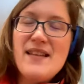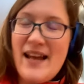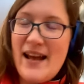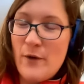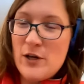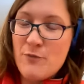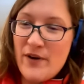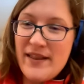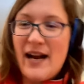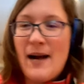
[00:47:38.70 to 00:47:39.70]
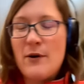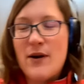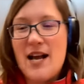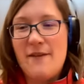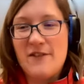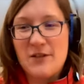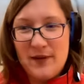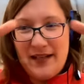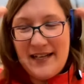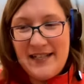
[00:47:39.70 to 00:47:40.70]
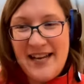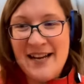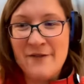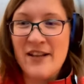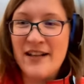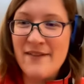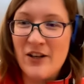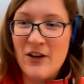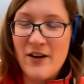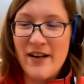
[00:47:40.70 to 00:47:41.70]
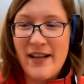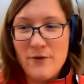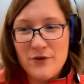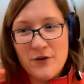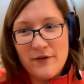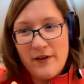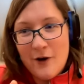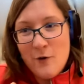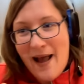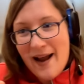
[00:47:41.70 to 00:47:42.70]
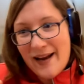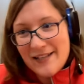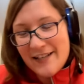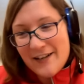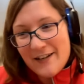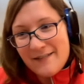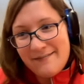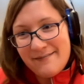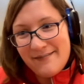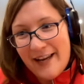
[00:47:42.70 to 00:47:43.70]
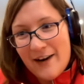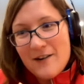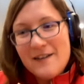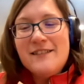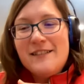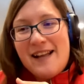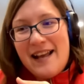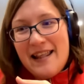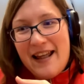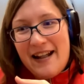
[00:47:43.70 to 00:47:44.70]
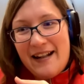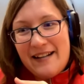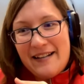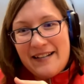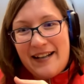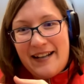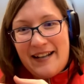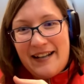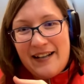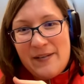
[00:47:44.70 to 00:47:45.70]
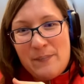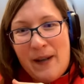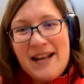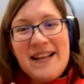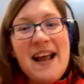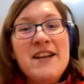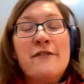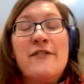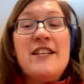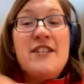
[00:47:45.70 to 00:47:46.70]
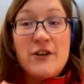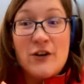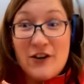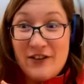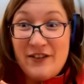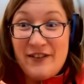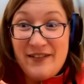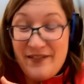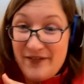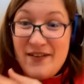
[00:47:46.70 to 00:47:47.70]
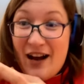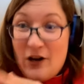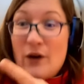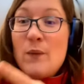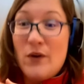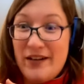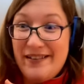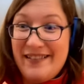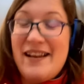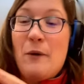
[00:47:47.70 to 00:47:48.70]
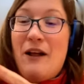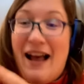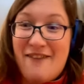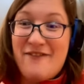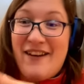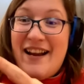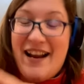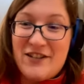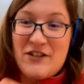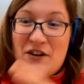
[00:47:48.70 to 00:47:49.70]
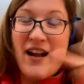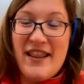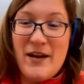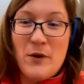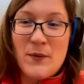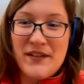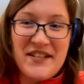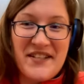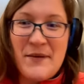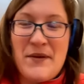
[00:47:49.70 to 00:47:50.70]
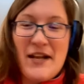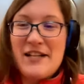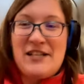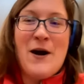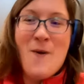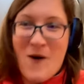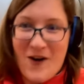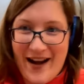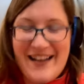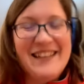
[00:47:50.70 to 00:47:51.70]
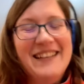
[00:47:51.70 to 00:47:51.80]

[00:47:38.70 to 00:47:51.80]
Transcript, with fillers: At which point, the Copyright Office will, like, take everything they've learned, and they will sort of go back into their lair. And then by the end of the year, knock on wood, they will have an answer, and they will release it with little to no warning.